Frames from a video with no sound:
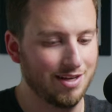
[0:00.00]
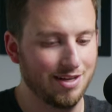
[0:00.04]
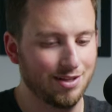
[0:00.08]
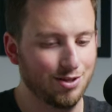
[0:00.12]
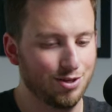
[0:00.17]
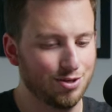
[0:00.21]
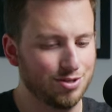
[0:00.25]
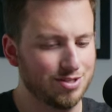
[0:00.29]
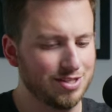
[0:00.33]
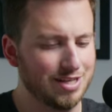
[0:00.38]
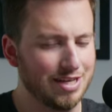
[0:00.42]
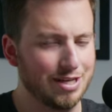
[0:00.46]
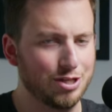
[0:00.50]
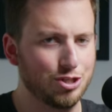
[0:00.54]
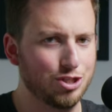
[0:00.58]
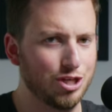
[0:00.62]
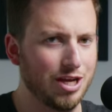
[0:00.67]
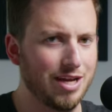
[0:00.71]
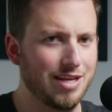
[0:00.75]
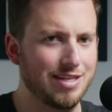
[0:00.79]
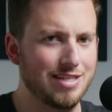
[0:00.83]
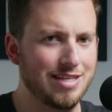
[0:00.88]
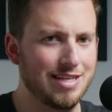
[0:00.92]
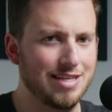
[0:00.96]
It looks like
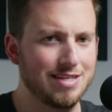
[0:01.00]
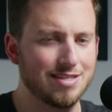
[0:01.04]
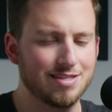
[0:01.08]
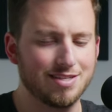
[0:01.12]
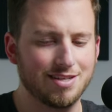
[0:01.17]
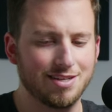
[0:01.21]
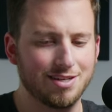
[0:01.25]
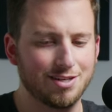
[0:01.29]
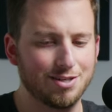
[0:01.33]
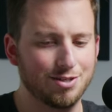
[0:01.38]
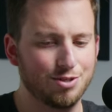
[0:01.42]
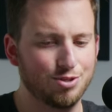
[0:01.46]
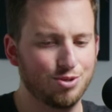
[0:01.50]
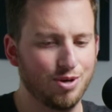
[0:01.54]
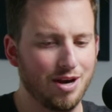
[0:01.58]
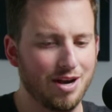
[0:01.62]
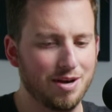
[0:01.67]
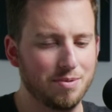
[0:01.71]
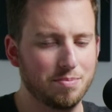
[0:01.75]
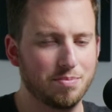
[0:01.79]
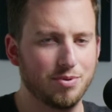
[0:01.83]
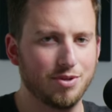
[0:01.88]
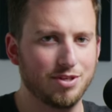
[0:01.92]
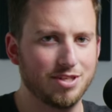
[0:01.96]
JT's gonna try
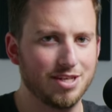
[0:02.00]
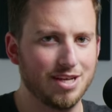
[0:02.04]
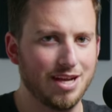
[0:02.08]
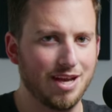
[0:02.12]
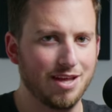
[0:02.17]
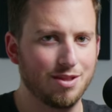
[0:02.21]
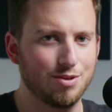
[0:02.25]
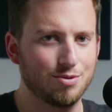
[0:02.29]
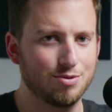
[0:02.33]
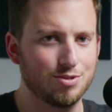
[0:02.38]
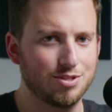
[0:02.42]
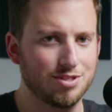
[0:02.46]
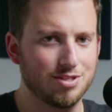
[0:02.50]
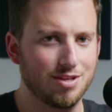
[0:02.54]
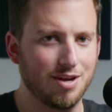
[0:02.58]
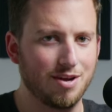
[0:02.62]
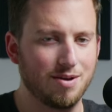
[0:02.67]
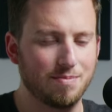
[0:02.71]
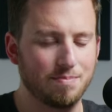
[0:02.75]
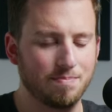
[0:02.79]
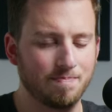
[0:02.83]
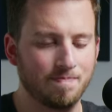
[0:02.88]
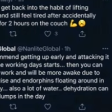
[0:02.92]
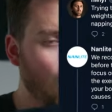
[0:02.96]
to put together
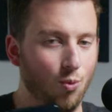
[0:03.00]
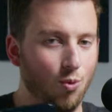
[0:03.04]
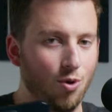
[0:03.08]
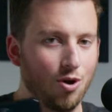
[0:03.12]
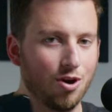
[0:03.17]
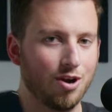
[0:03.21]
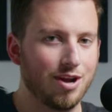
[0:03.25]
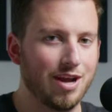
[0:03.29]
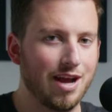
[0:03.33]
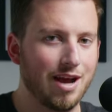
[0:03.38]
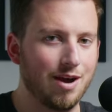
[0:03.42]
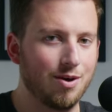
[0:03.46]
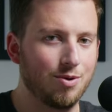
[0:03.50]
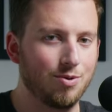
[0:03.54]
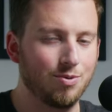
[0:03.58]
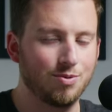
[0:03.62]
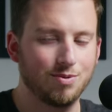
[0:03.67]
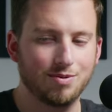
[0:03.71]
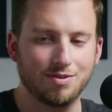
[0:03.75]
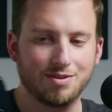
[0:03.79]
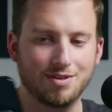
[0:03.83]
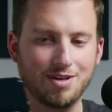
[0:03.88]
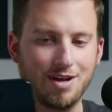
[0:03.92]
some workout